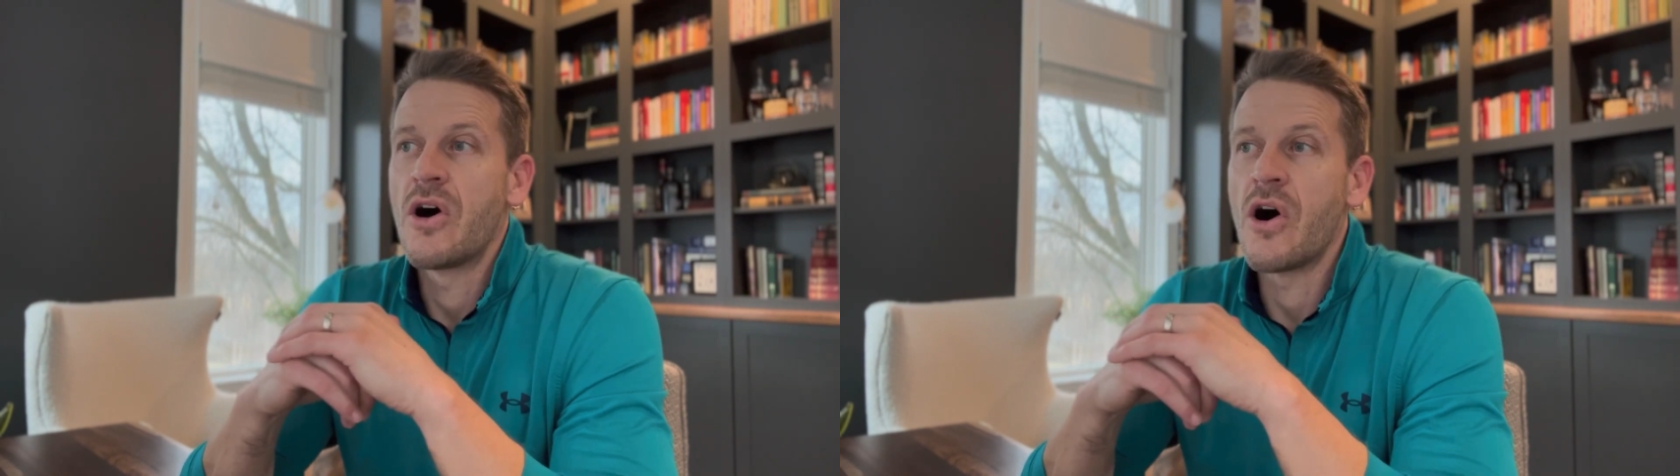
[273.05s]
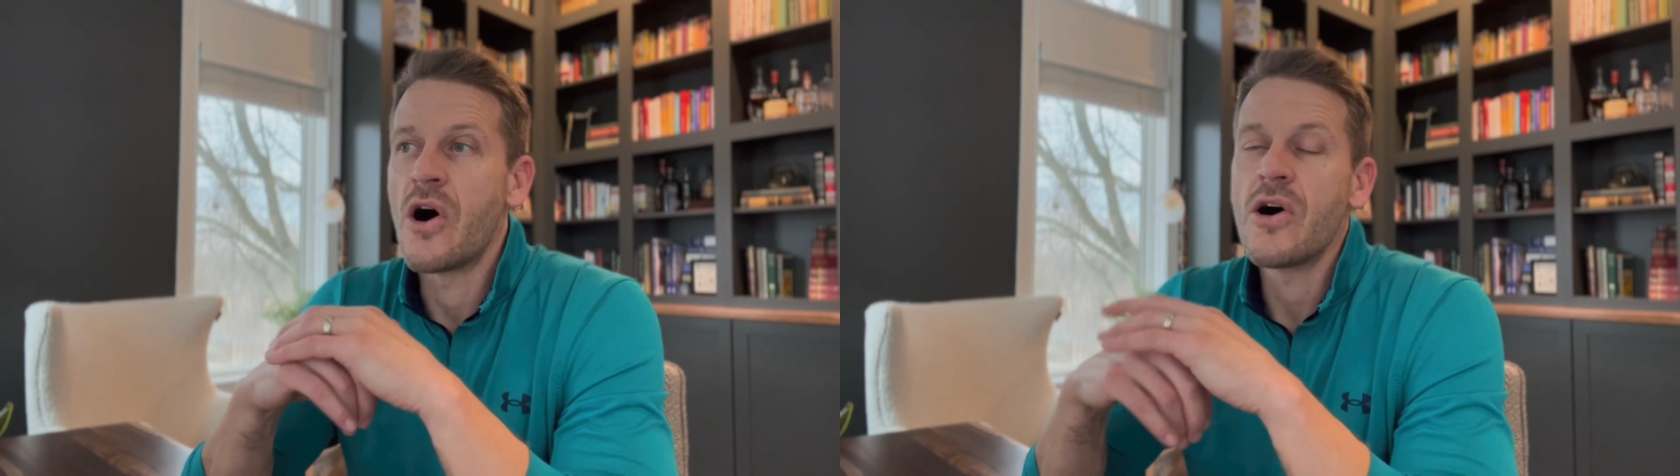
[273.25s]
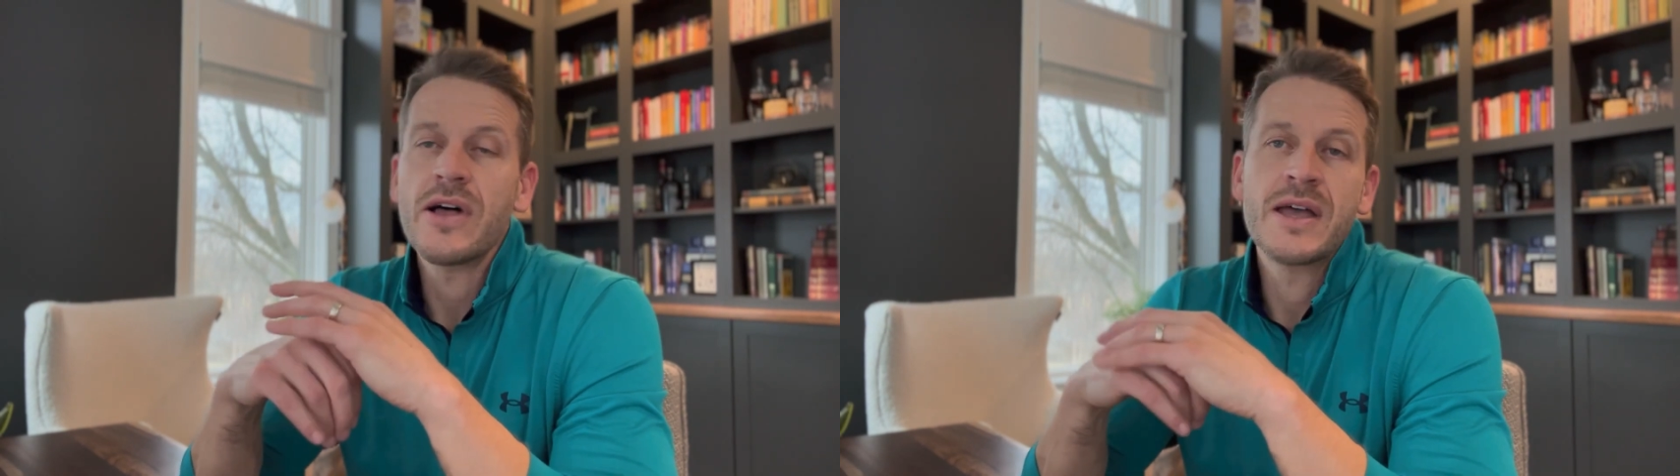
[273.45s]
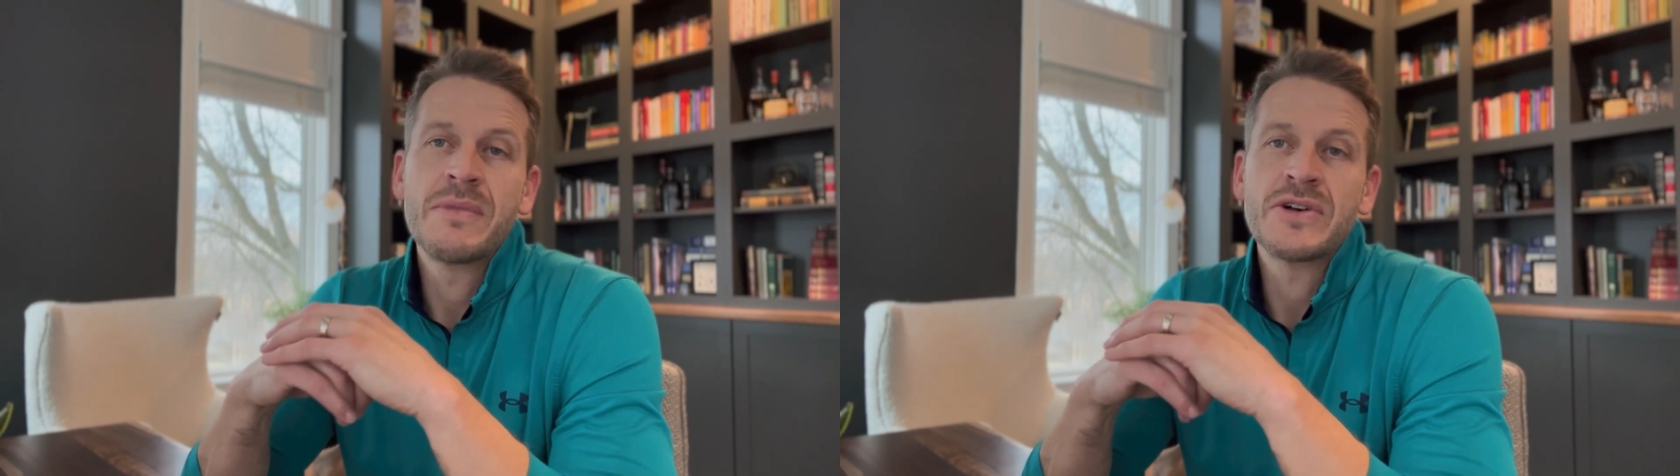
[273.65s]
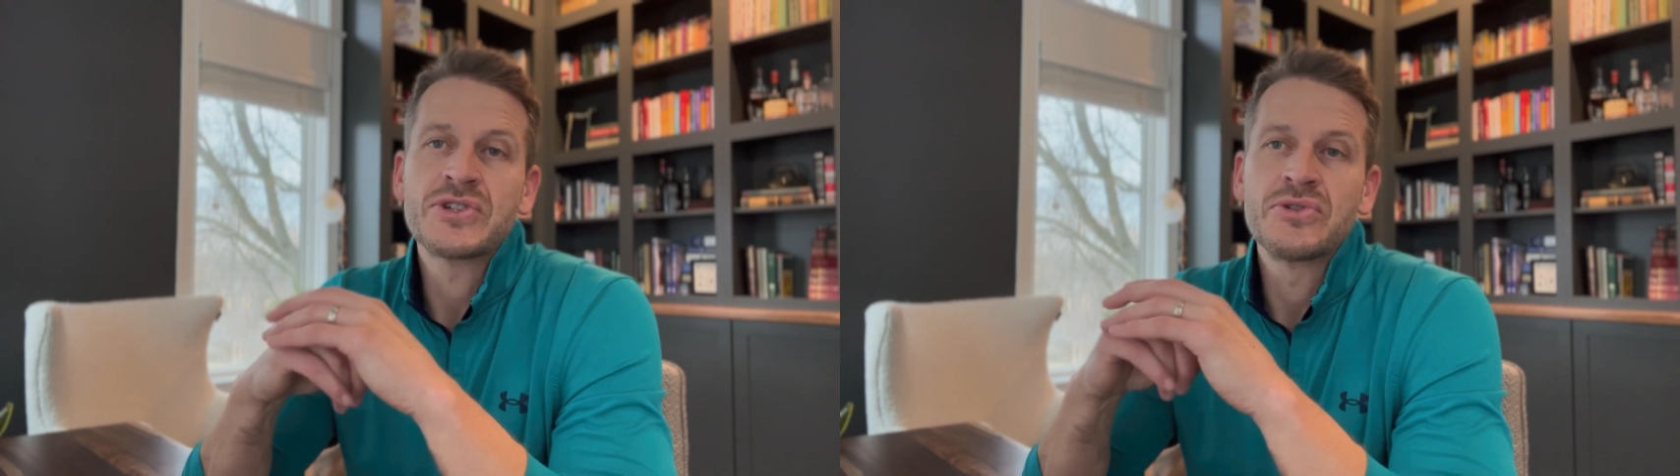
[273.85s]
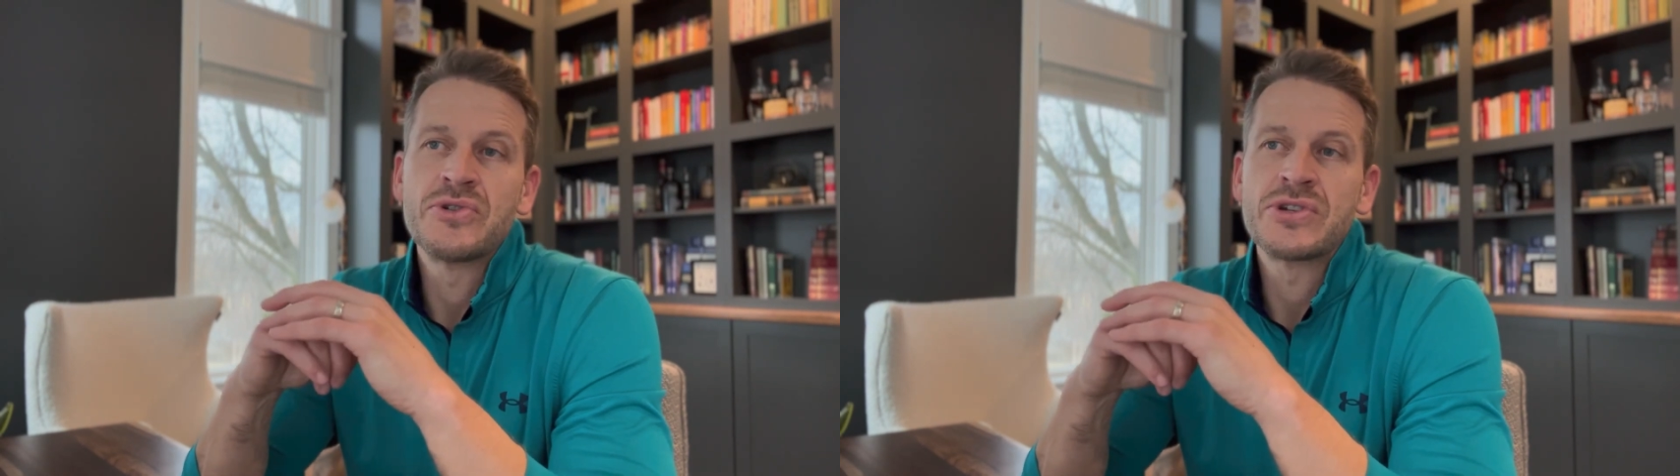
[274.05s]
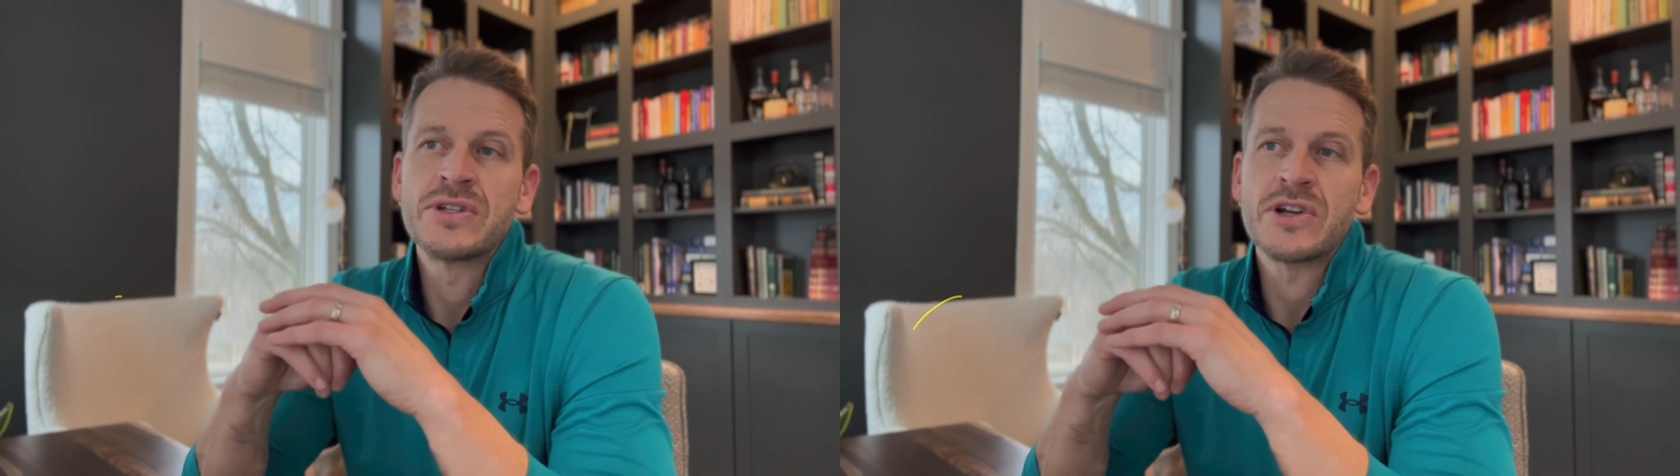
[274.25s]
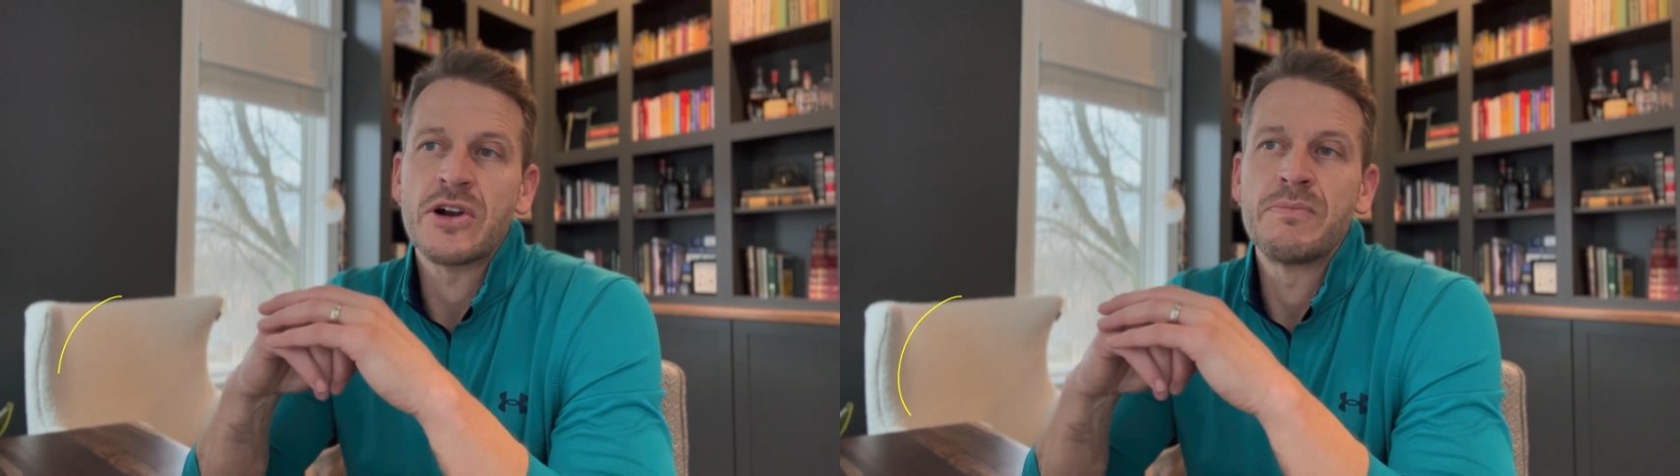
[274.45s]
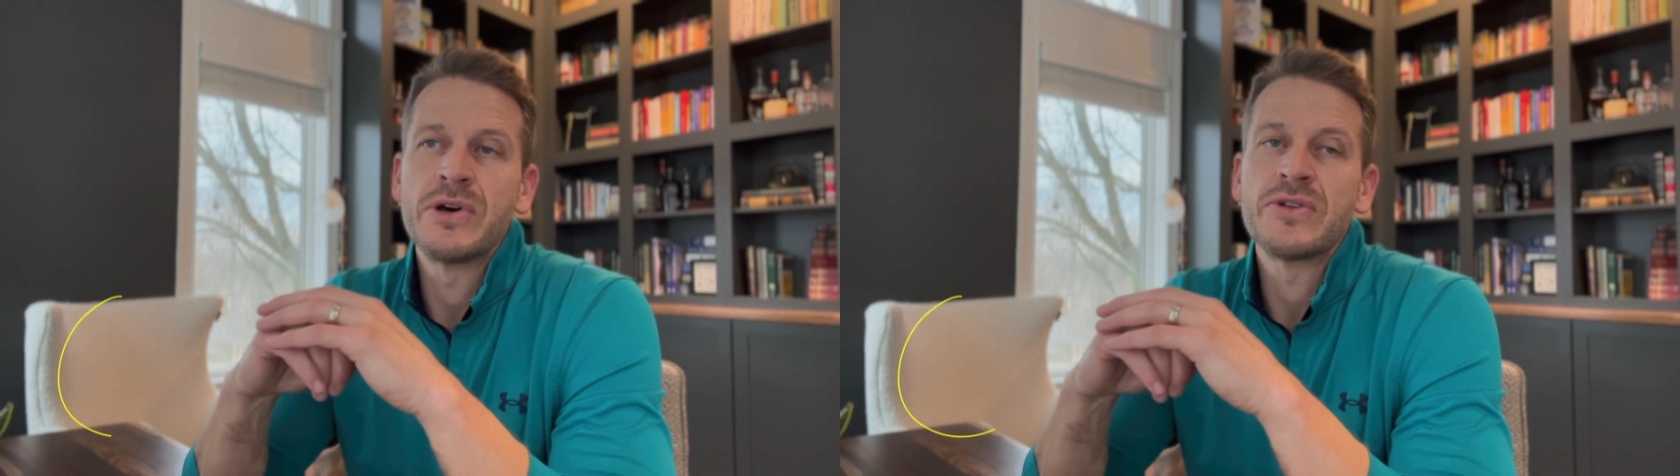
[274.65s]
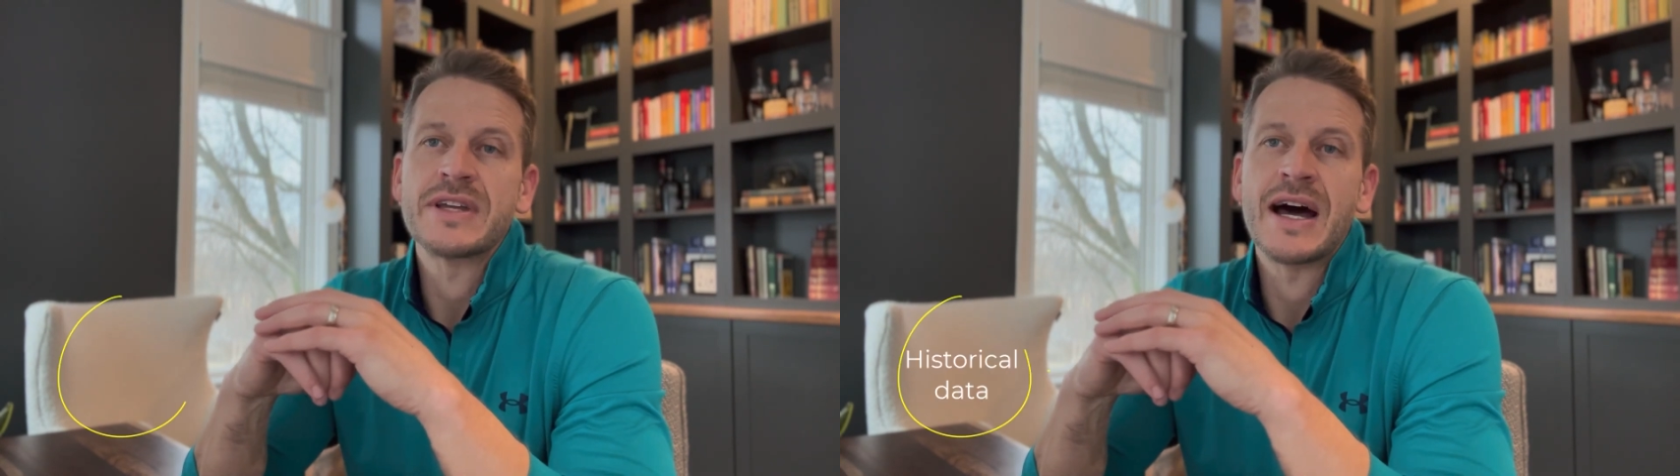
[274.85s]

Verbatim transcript: All ML solutions are built